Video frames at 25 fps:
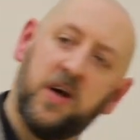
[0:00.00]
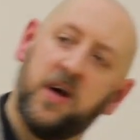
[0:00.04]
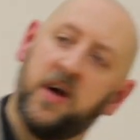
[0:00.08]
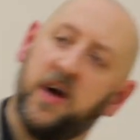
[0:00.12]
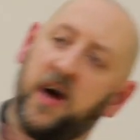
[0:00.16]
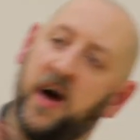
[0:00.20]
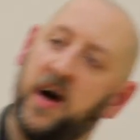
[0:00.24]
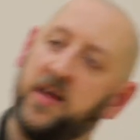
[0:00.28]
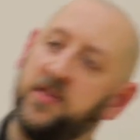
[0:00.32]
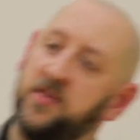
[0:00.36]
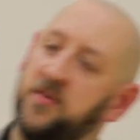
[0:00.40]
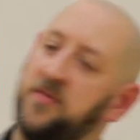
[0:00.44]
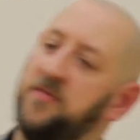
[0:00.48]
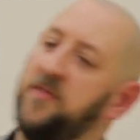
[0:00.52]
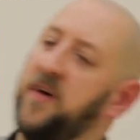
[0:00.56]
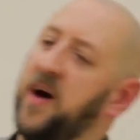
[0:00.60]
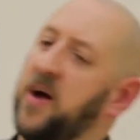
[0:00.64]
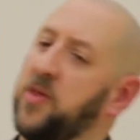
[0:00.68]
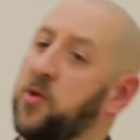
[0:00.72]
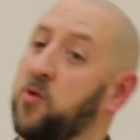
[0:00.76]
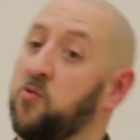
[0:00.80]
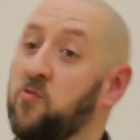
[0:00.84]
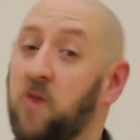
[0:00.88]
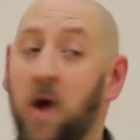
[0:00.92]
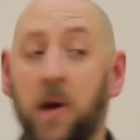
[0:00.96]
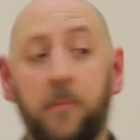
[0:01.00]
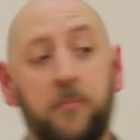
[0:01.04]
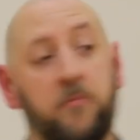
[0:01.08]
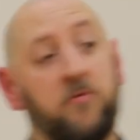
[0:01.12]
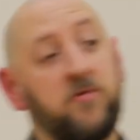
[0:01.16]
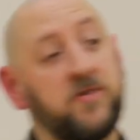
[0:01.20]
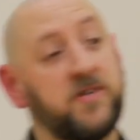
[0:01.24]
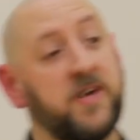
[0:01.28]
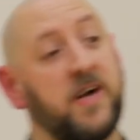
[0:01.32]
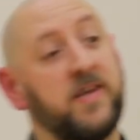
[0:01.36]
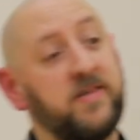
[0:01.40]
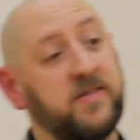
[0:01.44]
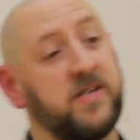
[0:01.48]
and the Father,
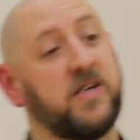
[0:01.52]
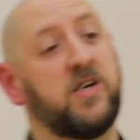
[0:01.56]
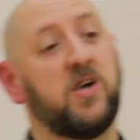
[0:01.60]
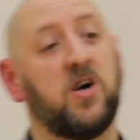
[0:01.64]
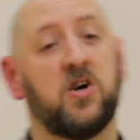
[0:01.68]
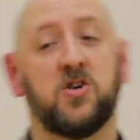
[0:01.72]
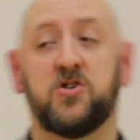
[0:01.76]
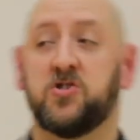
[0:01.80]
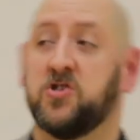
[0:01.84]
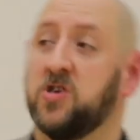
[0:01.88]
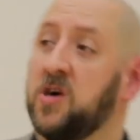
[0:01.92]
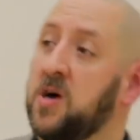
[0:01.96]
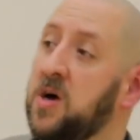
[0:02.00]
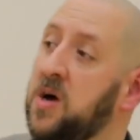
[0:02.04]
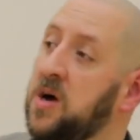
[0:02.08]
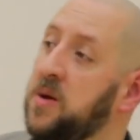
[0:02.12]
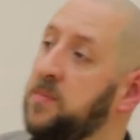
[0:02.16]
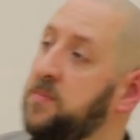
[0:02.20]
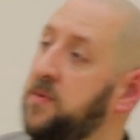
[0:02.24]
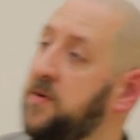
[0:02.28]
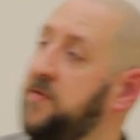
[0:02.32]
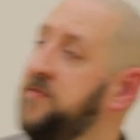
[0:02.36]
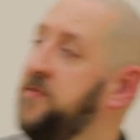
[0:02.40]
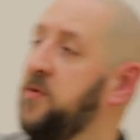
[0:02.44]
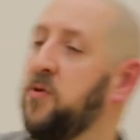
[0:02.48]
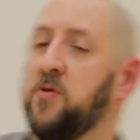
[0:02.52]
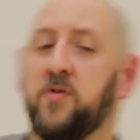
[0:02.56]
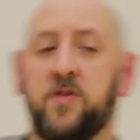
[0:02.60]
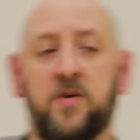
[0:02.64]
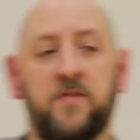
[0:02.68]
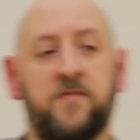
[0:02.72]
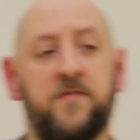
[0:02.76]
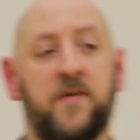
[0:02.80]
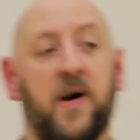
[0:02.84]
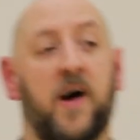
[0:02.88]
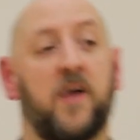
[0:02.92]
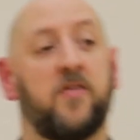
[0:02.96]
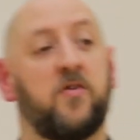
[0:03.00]
representing us before the
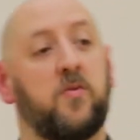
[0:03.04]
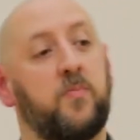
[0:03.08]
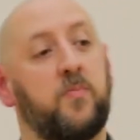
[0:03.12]
Father,